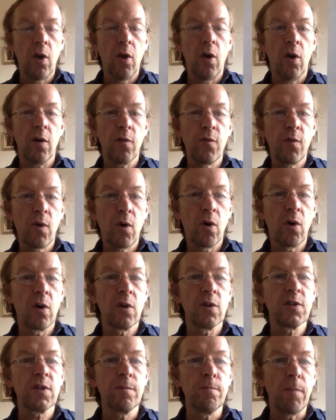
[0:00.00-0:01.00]
of
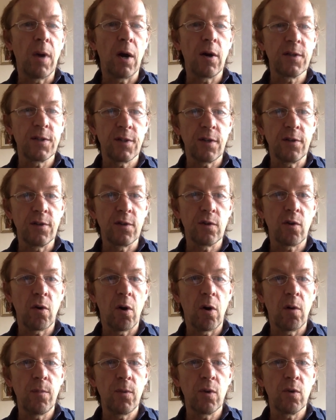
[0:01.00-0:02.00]
course, Mars in
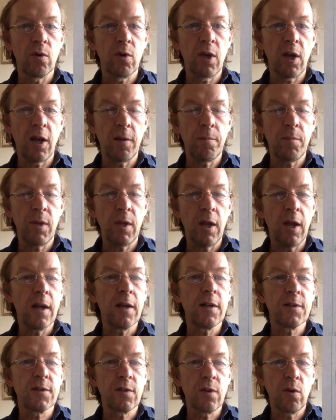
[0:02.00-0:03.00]
Scorpio can be
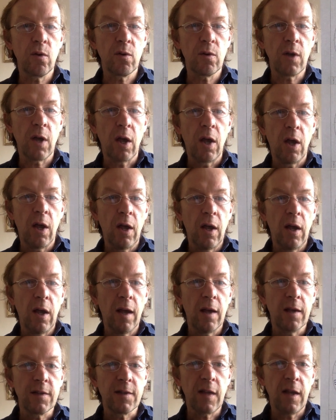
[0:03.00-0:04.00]
as good
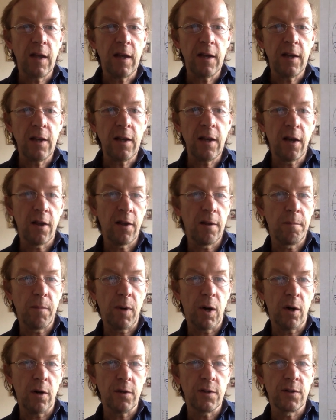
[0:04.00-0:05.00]
as any other
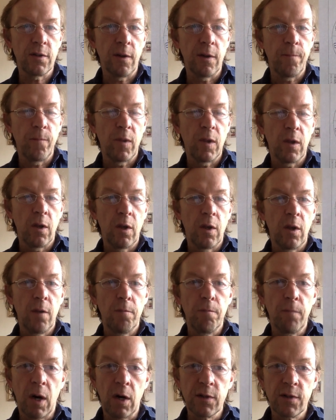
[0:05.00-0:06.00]
Mars.
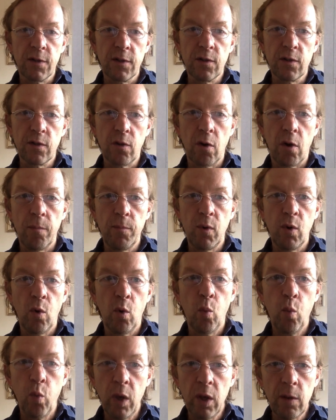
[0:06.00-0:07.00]
Mars in Scorpio
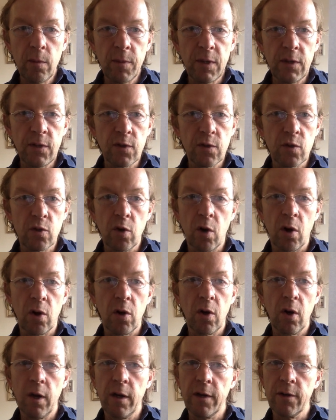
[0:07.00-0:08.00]
will be
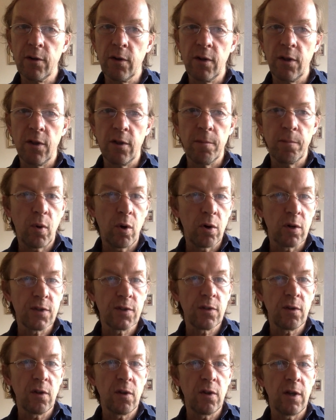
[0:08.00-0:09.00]
strong, and on the
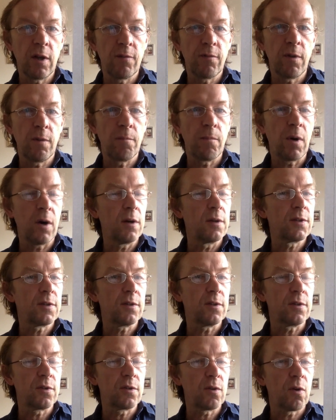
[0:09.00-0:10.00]
personal level, Mars
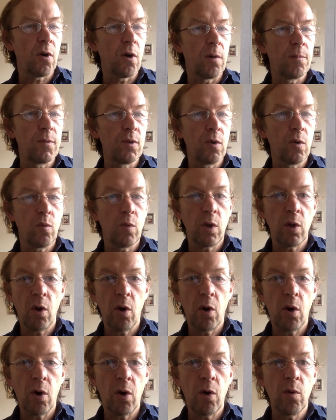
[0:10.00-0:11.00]
in Scorpio will
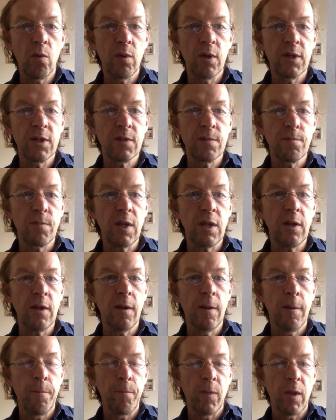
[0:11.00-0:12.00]
always
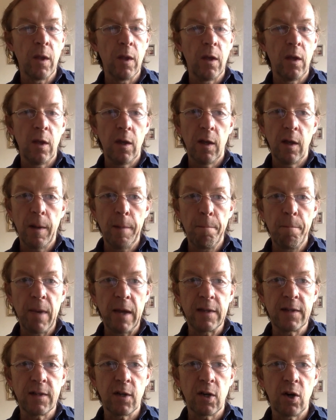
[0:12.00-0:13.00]
be a
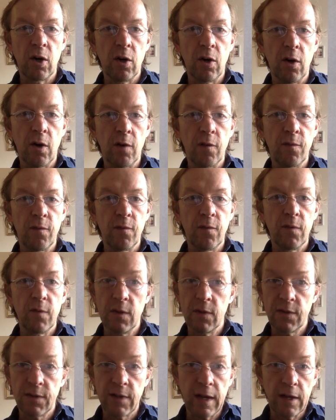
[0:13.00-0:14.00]
matter of
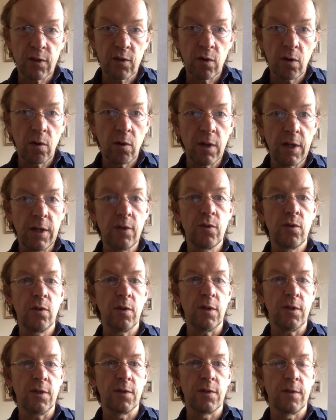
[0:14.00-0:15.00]
sexual
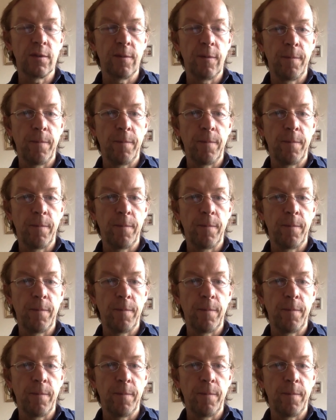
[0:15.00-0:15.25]
interest.